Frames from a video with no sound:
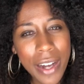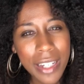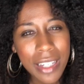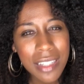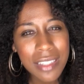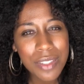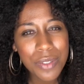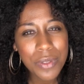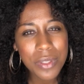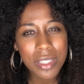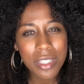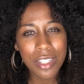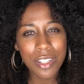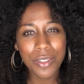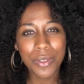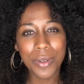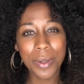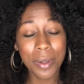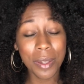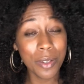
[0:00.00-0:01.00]
I guess
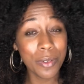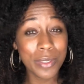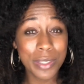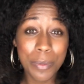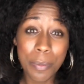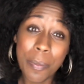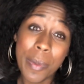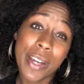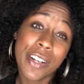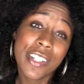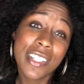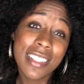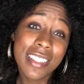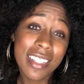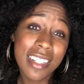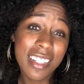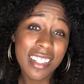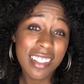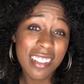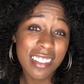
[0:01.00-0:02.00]
it was
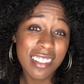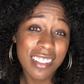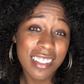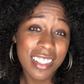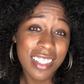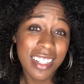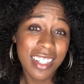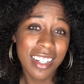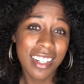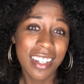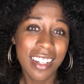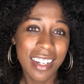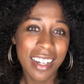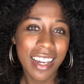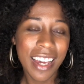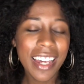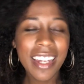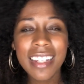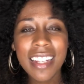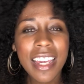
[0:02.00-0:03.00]
embarrassing.
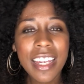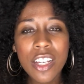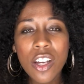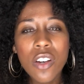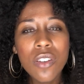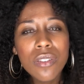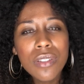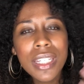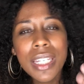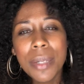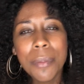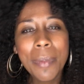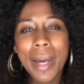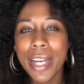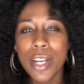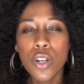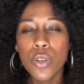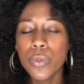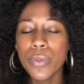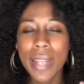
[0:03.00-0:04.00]
And like only in
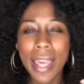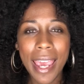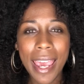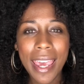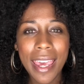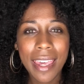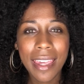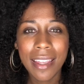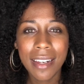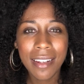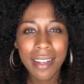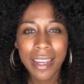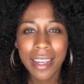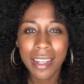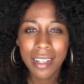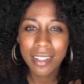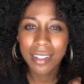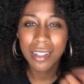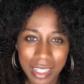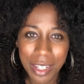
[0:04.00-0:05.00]
my own head,
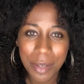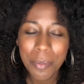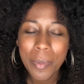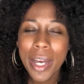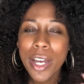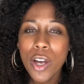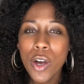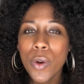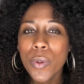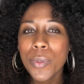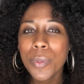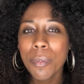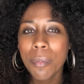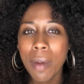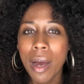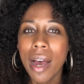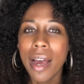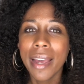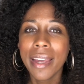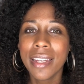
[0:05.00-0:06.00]
like in my own
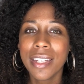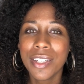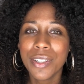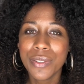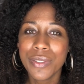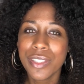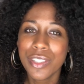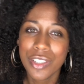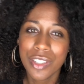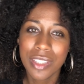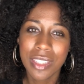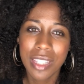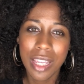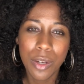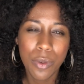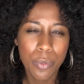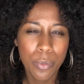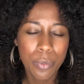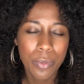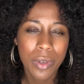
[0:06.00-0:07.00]
mind, it was just like,
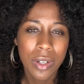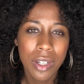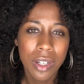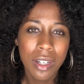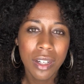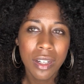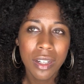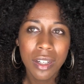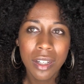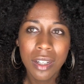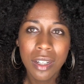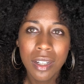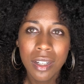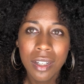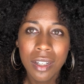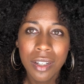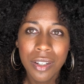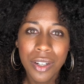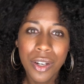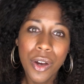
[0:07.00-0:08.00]

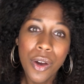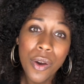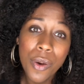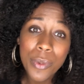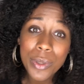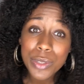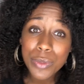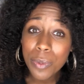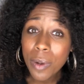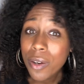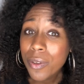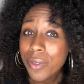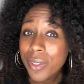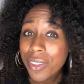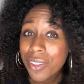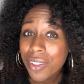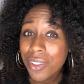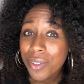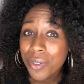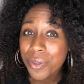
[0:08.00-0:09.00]
what's wrong
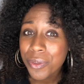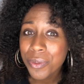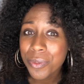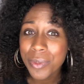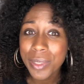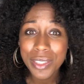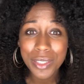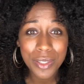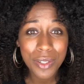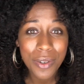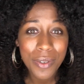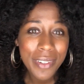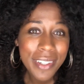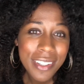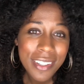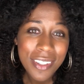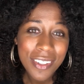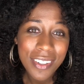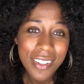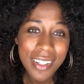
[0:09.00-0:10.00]
with you? What's
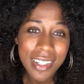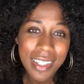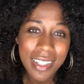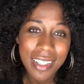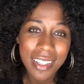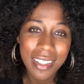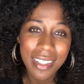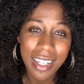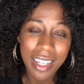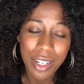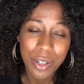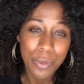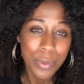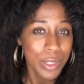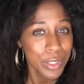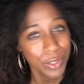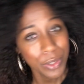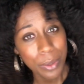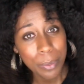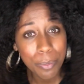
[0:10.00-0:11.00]
going on? Like,
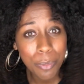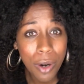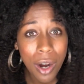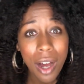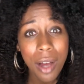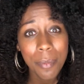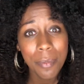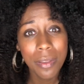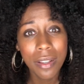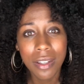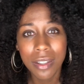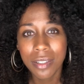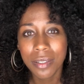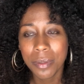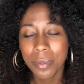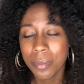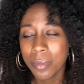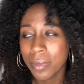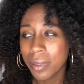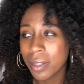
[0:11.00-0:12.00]
what's your problem?